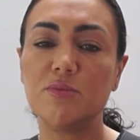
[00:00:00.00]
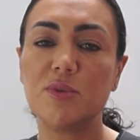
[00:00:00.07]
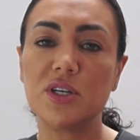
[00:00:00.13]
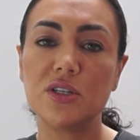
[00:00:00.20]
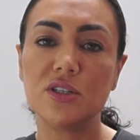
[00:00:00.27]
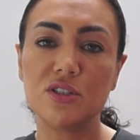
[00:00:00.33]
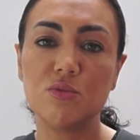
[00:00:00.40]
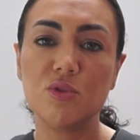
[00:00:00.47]

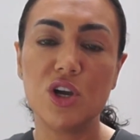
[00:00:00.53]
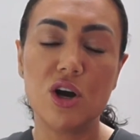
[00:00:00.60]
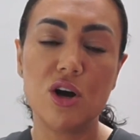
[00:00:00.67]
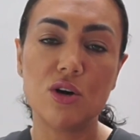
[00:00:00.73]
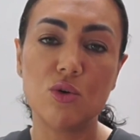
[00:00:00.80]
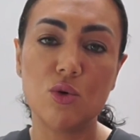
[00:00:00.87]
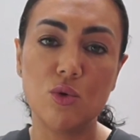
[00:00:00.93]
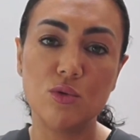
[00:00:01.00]
because we
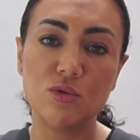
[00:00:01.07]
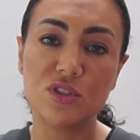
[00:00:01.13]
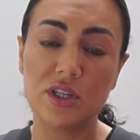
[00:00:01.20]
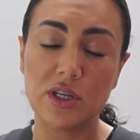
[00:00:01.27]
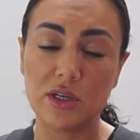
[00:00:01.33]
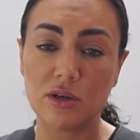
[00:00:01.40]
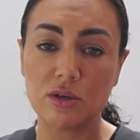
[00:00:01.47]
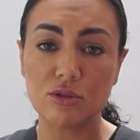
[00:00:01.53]
are
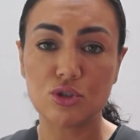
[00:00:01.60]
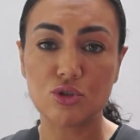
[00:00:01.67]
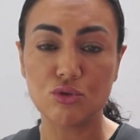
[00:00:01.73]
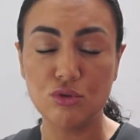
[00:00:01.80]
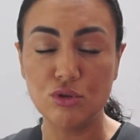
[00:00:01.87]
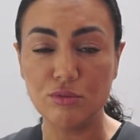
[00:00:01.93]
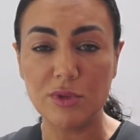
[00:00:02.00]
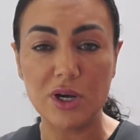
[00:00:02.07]
causing
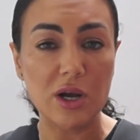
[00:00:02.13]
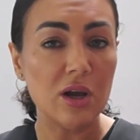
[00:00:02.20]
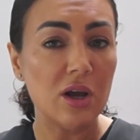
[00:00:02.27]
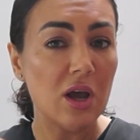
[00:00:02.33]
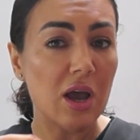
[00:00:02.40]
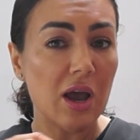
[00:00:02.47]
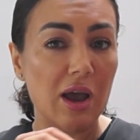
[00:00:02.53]
trauma